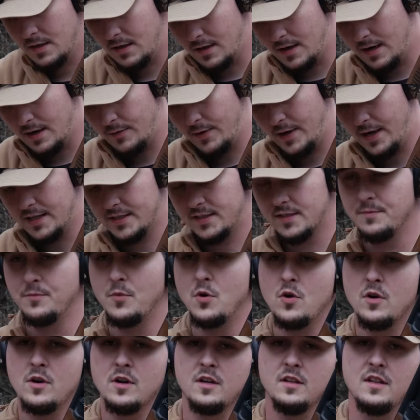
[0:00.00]
right, we got some
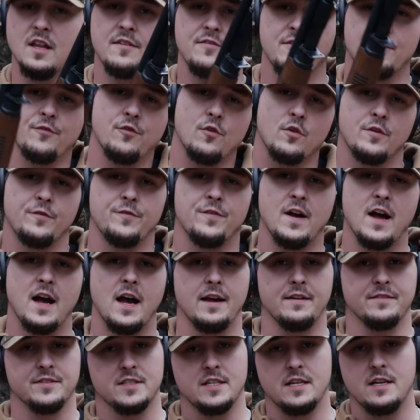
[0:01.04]
more
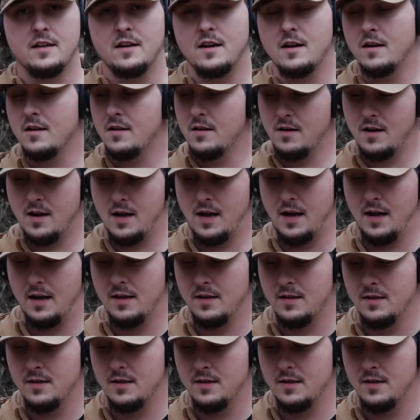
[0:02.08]
1145s. They are